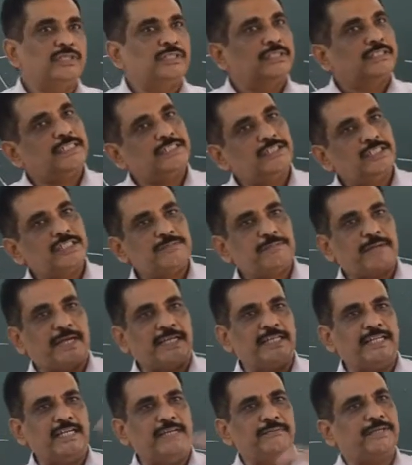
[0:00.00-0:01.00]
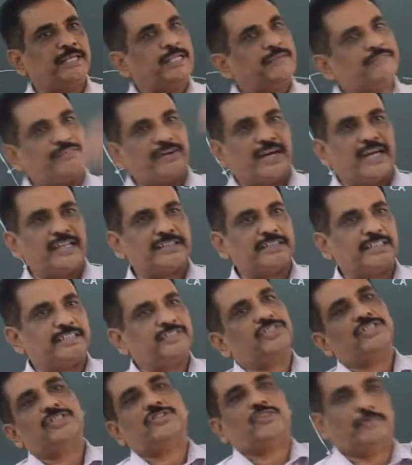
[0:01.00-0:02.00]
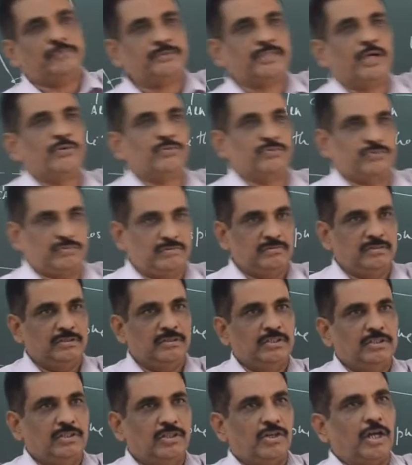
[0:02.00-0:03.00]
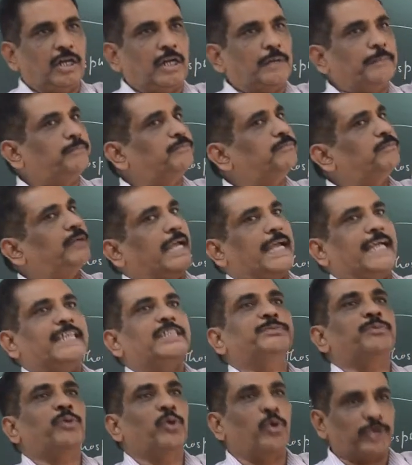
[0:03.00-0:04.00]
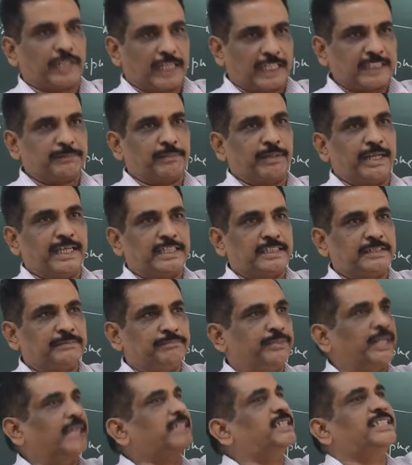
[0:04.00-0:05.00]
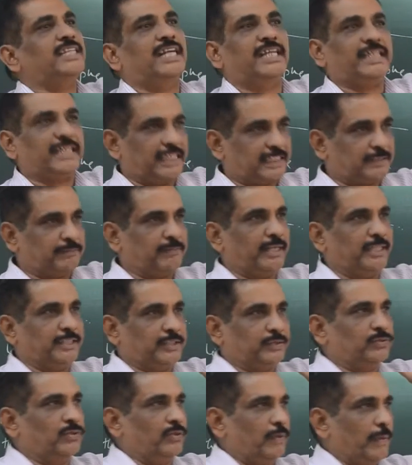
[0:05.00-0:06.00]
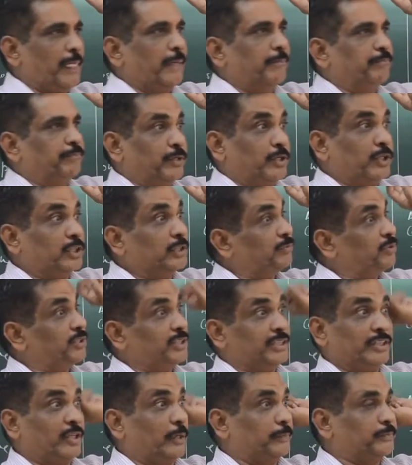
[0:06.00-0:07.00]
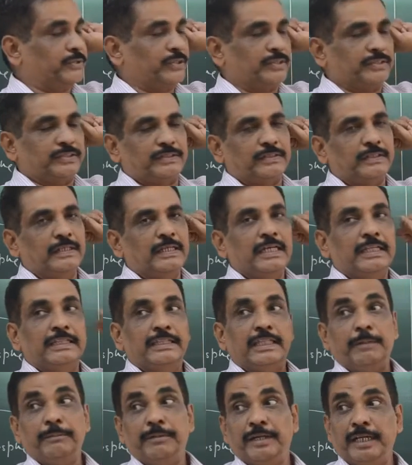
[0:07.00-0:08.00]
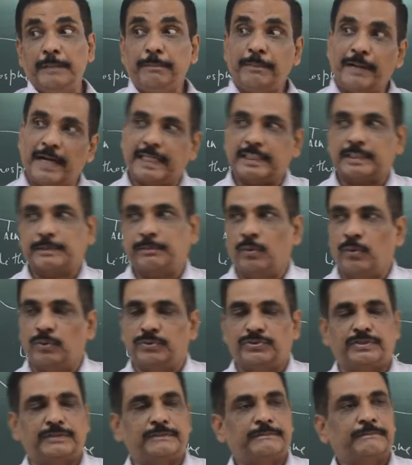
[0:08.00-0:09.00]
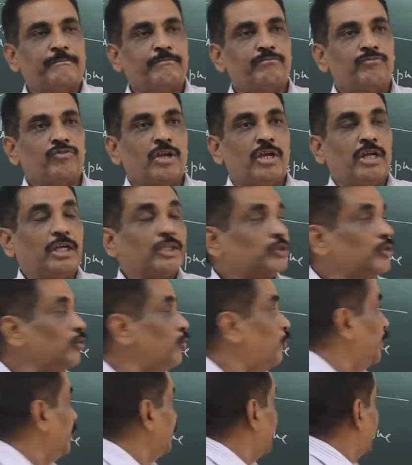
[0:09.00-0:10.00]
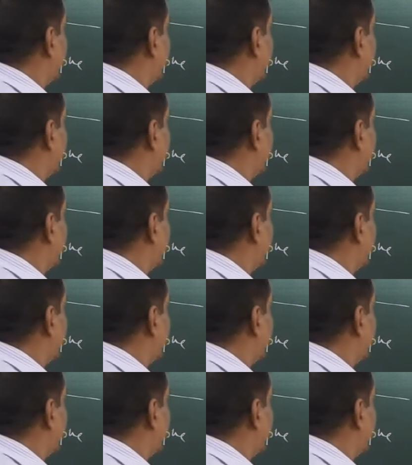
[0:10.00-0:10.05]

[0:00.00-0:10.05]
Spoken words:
they just migrate very fast and just comes out. Lot of ash flow takes place, brexia takes place, because of these eruptions. They are very fast flows. So when they